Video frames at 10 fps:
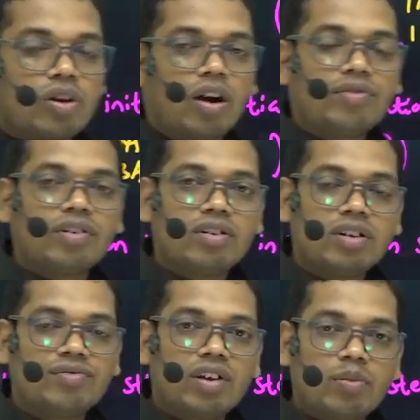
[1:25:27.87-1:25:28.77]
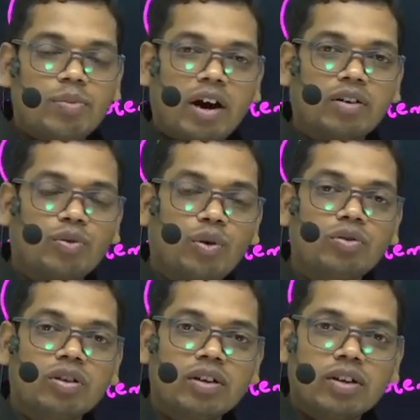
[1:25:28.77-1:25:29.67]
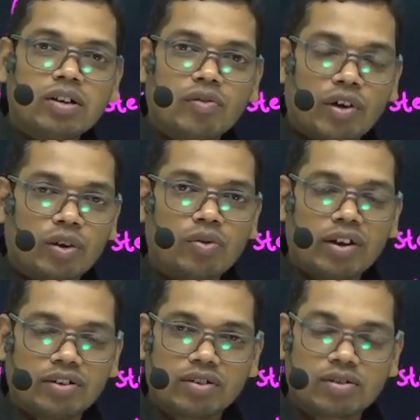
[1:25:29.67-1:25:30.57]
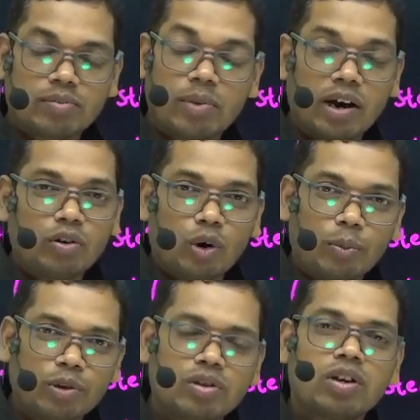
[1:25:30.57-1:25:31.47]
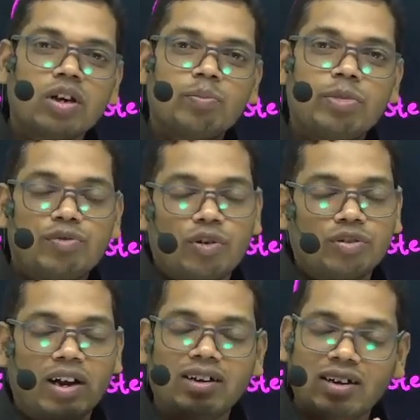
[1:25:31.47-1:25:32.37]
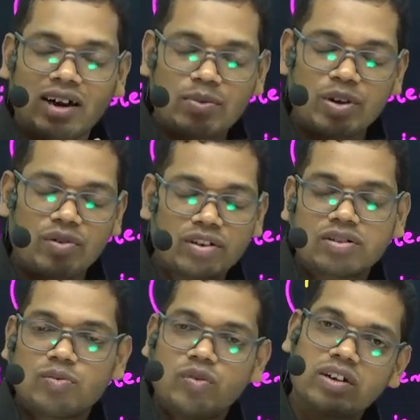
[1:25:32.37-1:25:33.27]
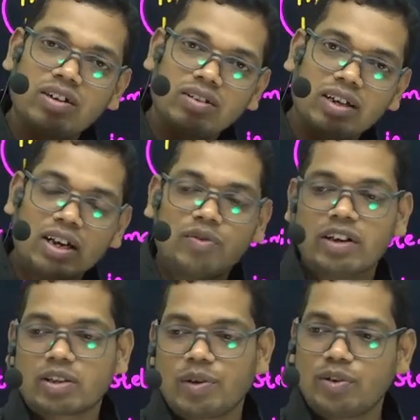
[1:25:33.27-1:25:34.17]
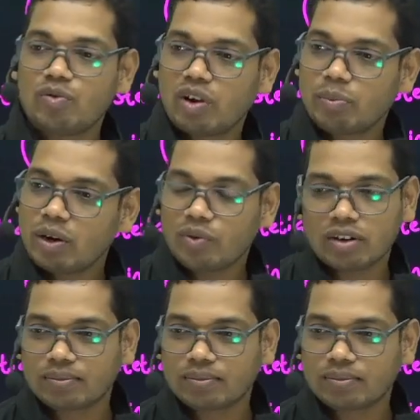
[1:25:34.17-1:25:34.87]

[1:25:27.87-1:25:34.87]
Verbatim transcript: of different plant growth regulators, plant hormones? Before that, let me drink some water, then I will explain you one by one.